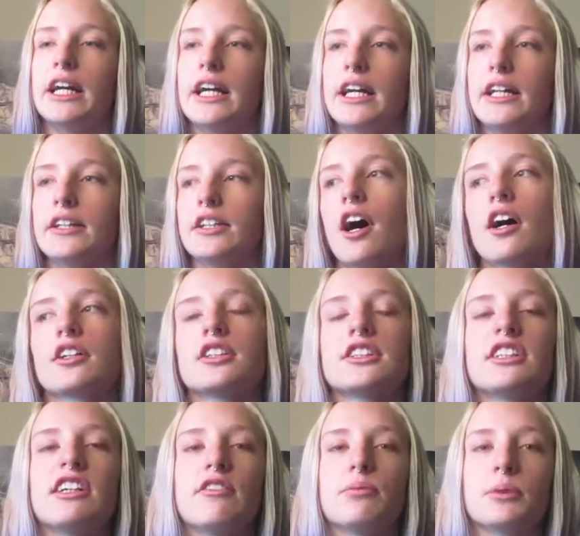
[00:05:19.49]
and
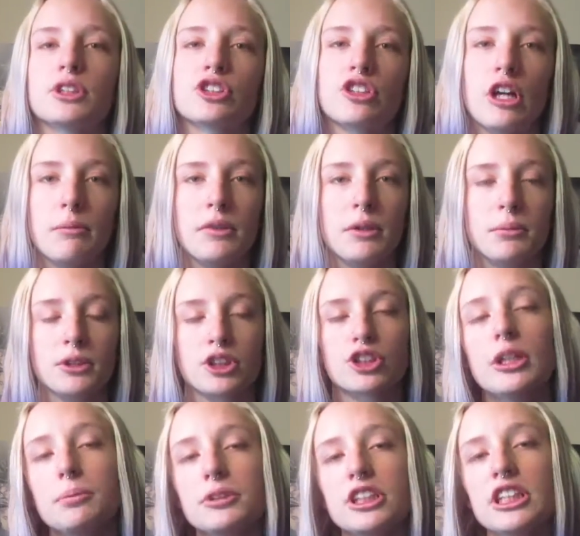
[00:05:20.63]
doctors have prescribed me
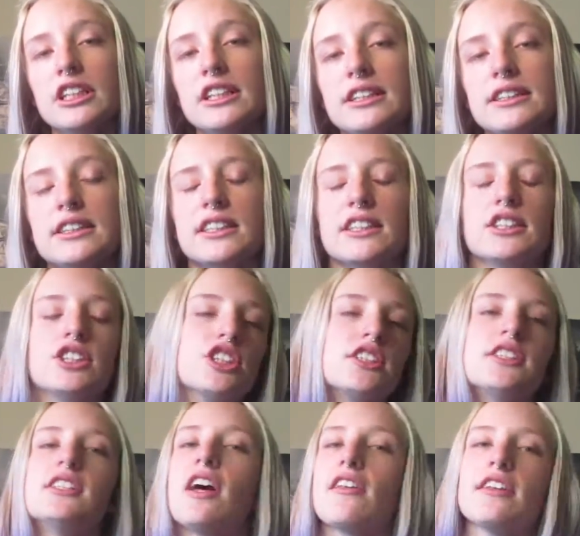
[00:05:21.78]
prescriptions, and
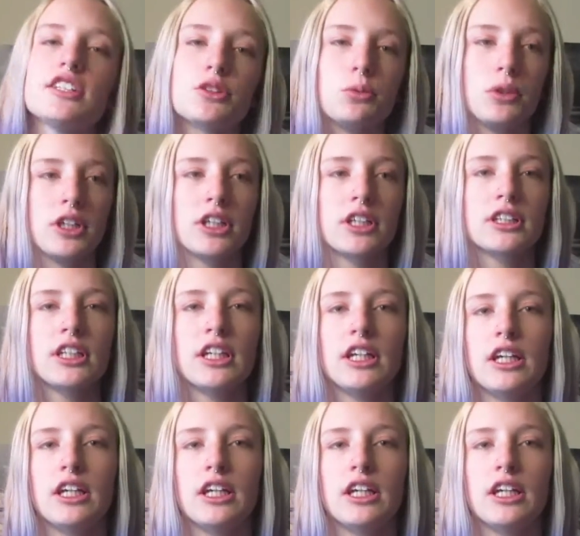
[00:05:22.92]
just nothing's worked.